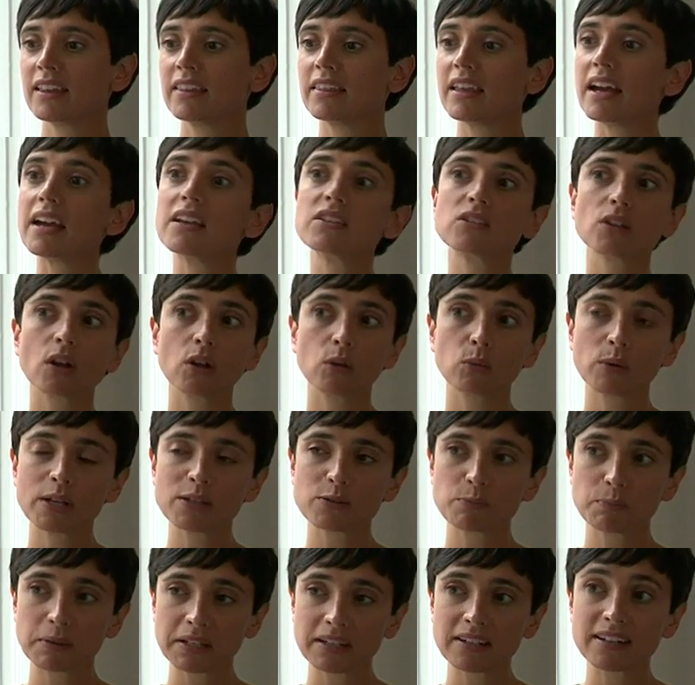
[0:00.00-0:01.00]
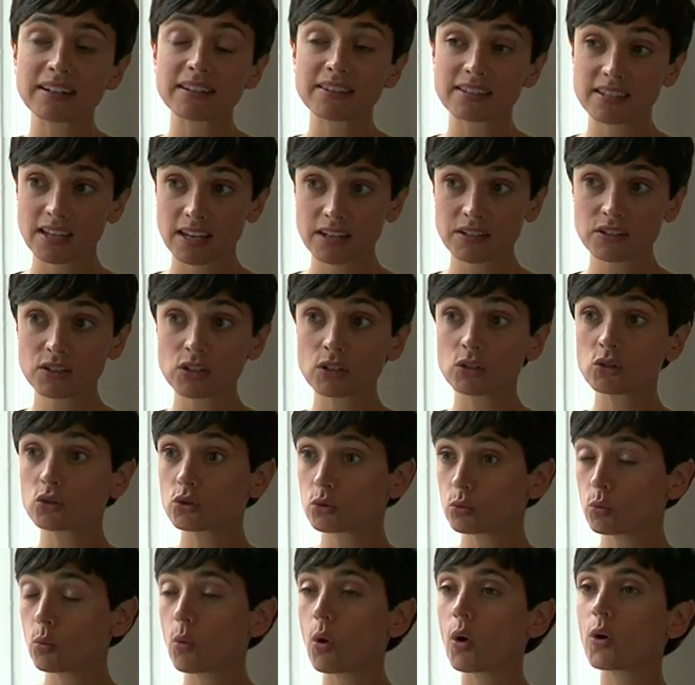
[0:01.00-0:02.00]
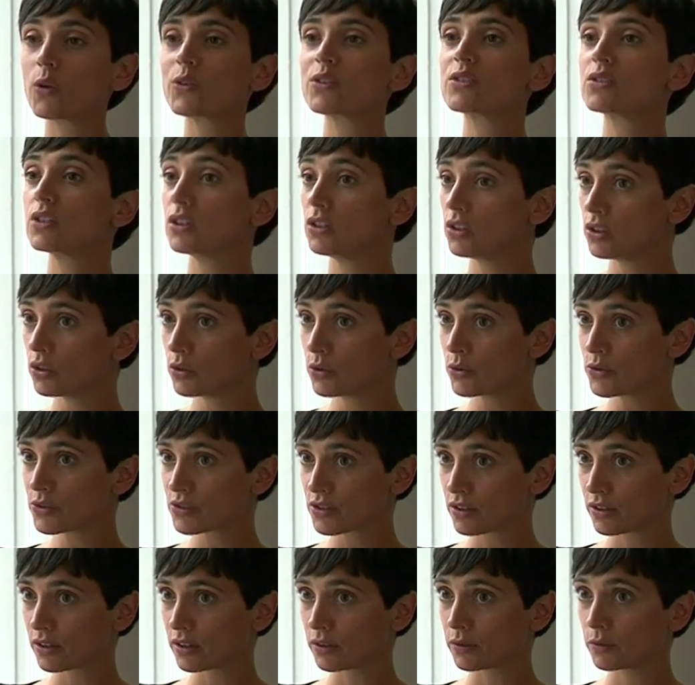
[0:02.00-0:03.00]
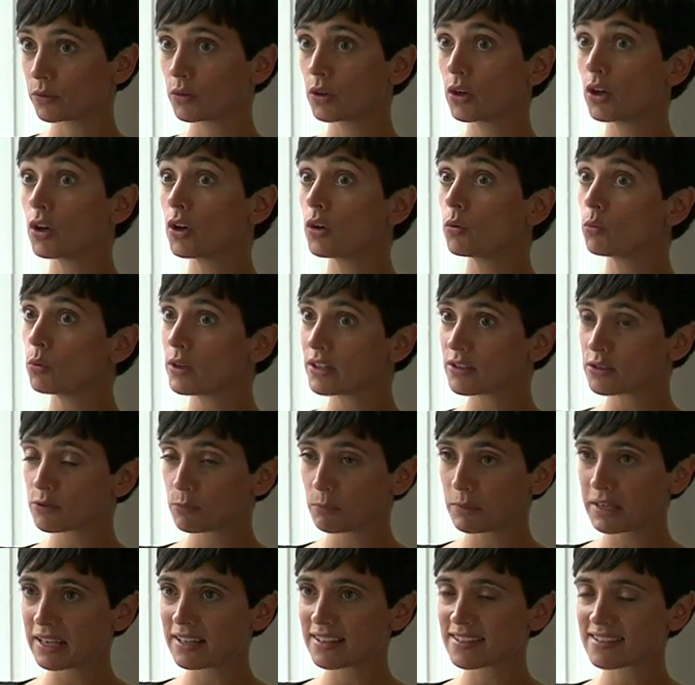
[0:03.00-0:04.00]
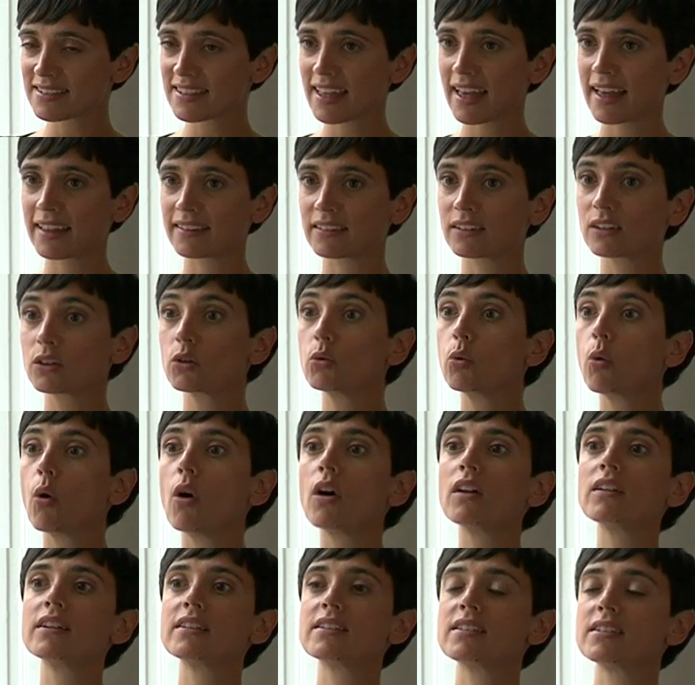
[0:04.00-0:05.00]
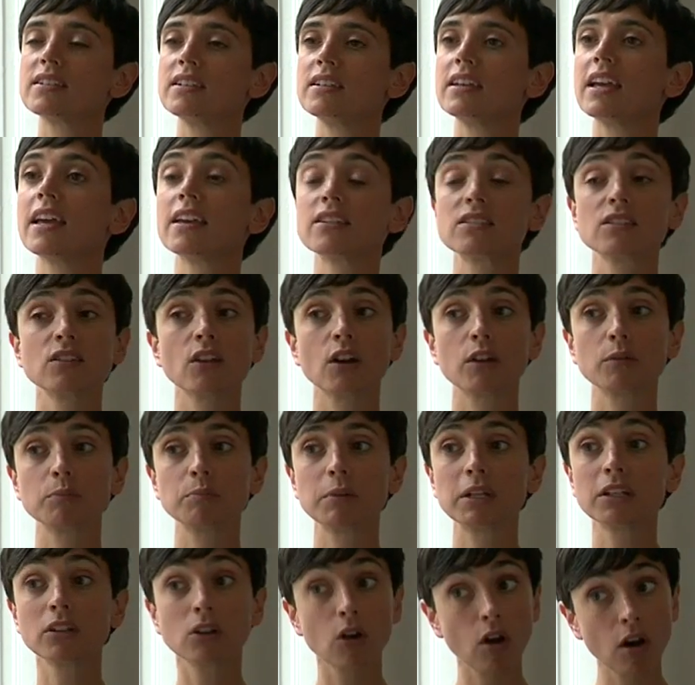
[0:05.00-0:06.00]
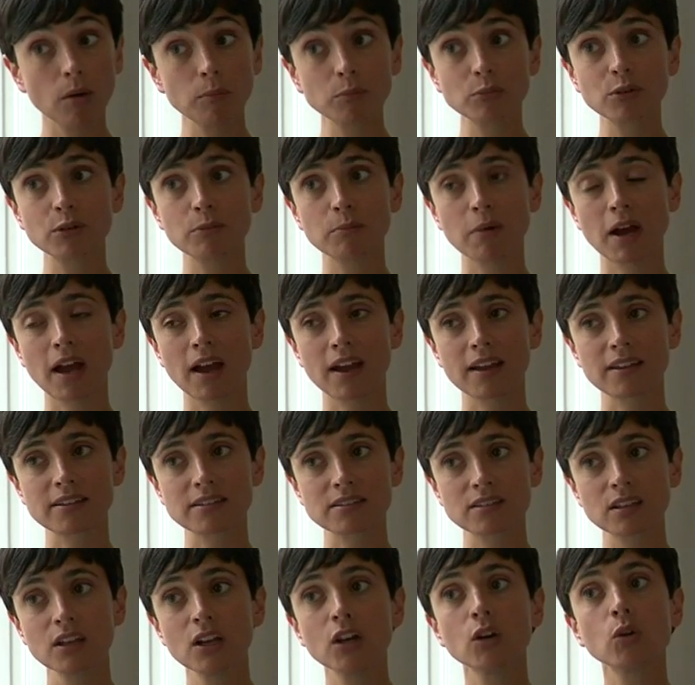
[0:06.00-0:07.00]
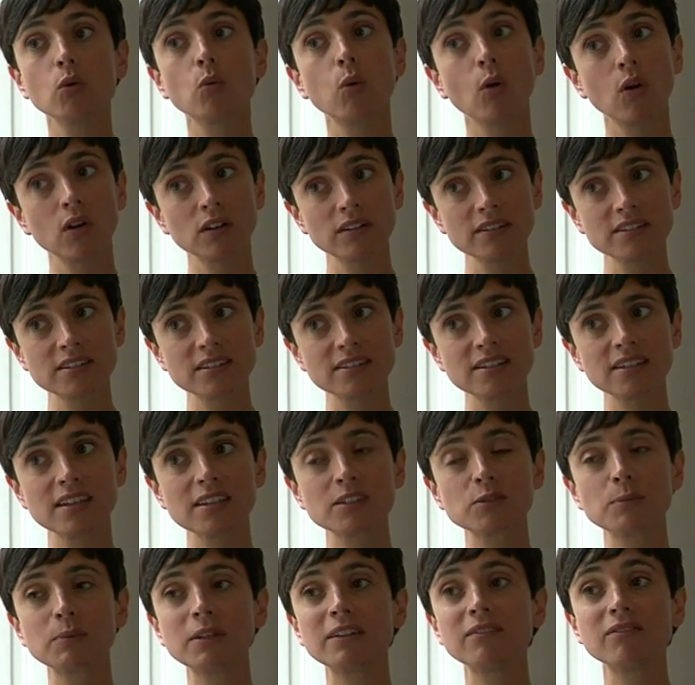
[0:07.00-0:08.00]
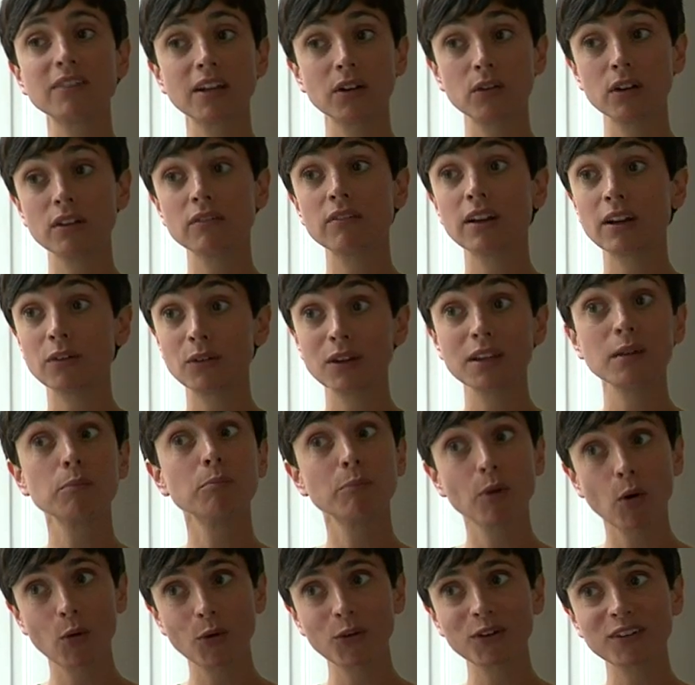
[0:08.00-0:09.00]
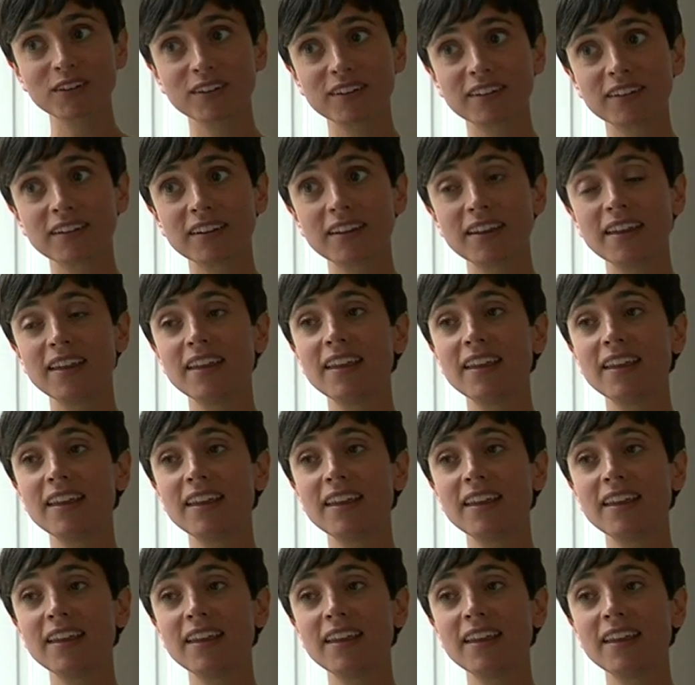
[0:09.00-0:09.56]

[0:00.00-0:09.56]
there has always been an attention towards the user, which means that quality has not been compromised. Quality has been very, very important.